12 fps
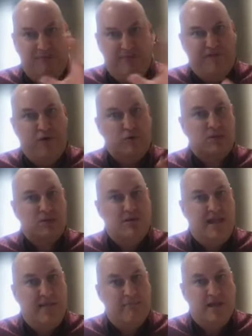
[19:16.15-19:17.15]
folks with
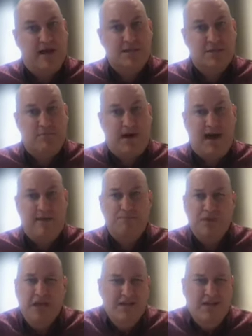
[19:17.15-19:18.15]
that blind spot,
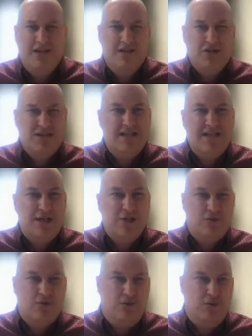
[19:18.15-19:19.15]
it's just
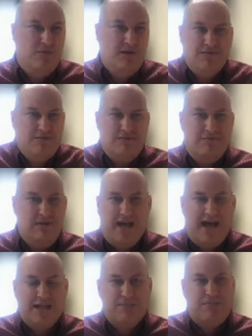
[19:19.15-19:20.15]
natural human
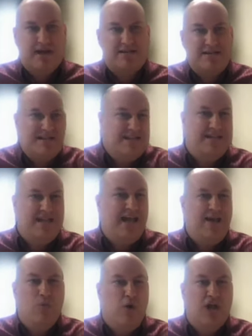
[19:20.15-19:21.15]
aspects to
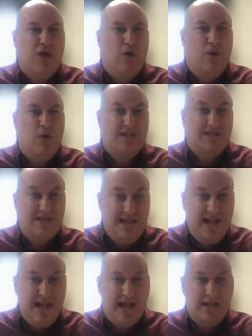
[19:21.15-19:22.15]
stay in what you always
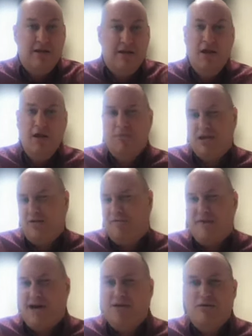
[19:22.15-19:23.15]
did, but you
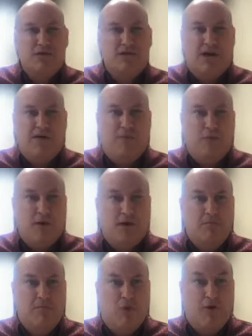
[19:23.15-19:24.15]
find yourself
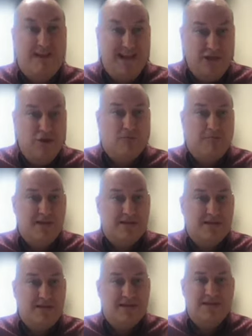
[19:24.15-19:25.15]
working more in your
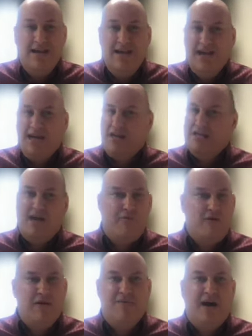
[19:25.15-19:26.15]
business and you
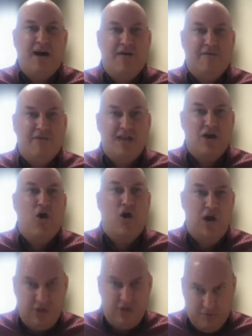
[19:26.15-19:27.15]
never evolve the
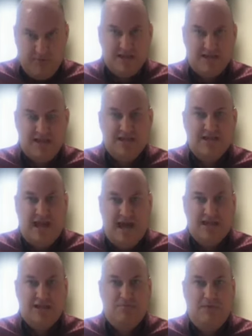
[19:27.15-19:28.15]
on your business
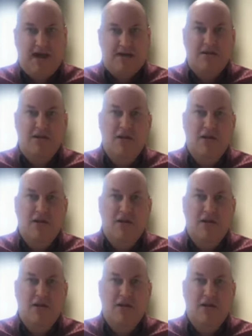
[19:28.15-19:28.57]
aspect.